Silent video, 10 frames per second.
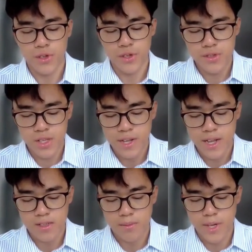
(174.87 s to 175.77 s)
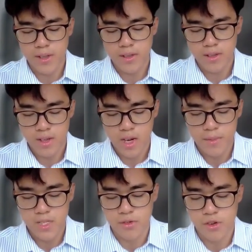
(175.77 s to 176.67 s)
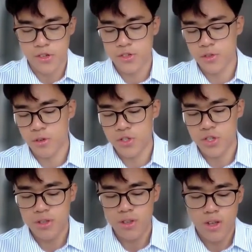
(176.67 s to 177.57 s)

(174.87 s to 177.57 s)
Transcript: use seaweed as the main carbon sequestration solution,